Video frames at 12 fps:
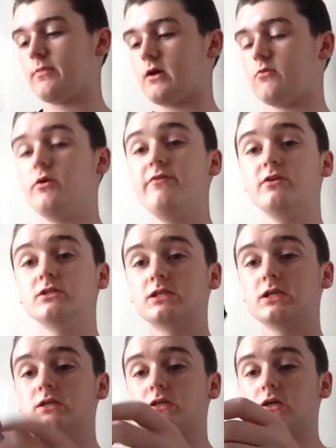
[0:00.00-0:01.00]
We
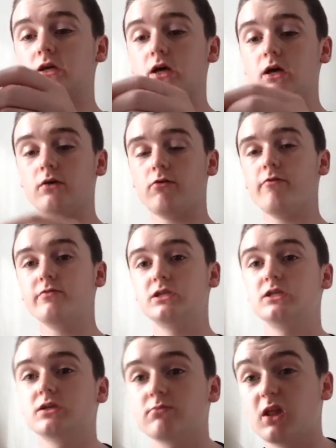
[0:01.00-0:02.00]
visited,
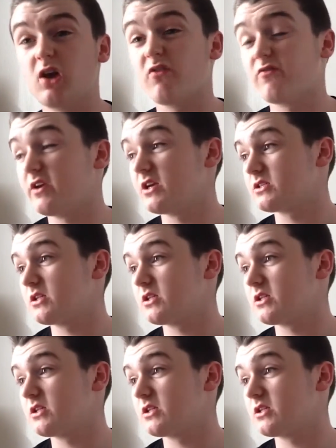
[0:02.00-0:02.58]
obviously, some of the obvious